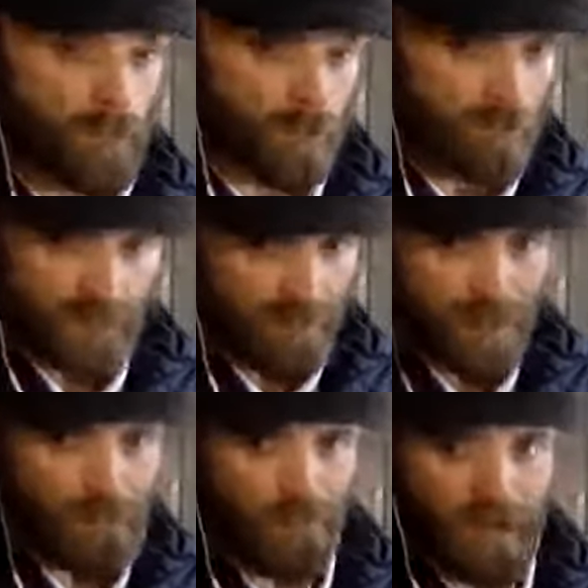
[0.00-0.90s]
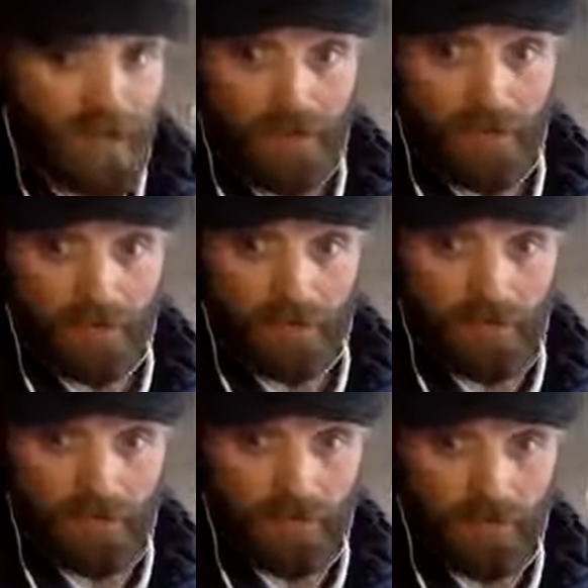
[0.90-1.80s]
Because I'm not afraid.
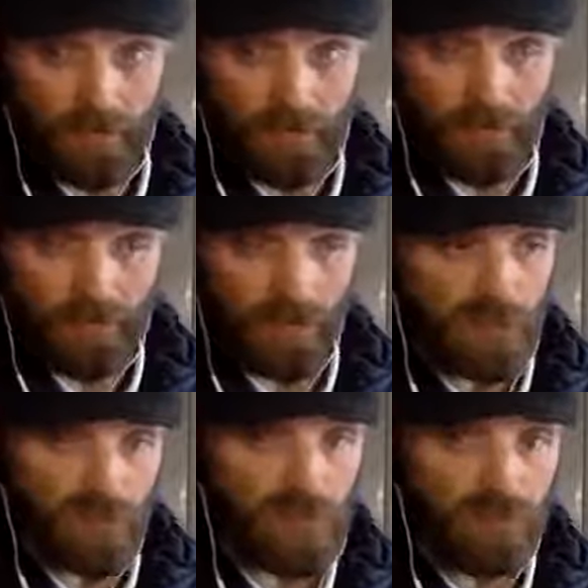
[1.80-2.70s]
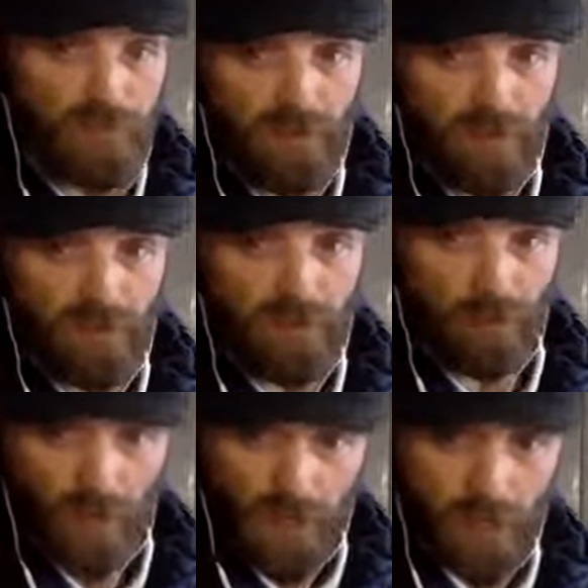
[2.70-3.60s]
And you shouldn't be either.
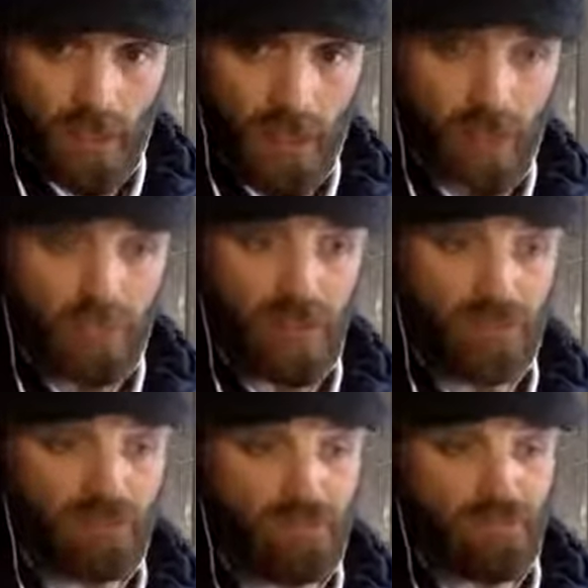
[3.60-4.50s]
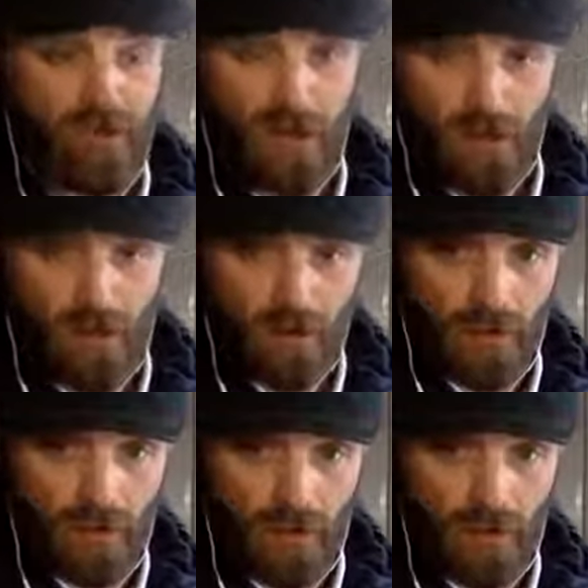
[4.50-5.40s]
Why? Because fear
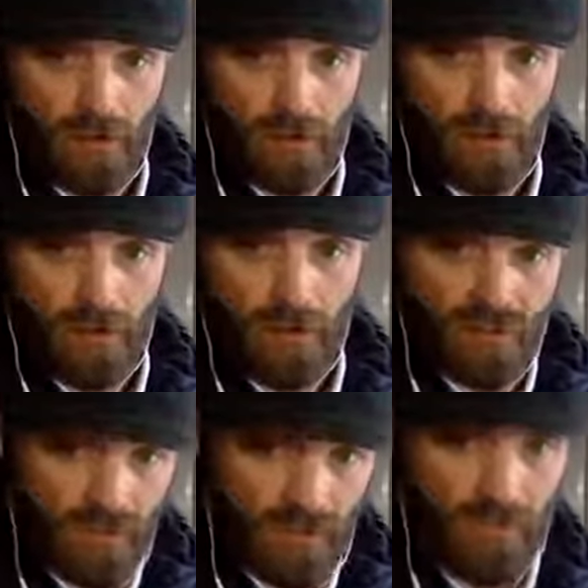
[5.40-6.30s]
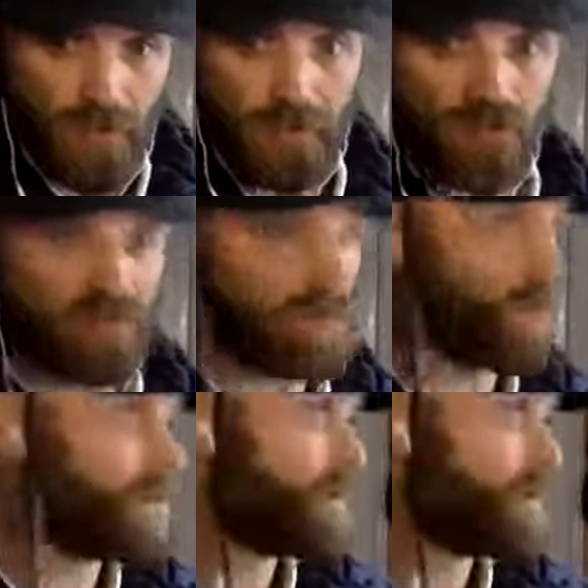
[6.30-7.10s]
is another evil spirit.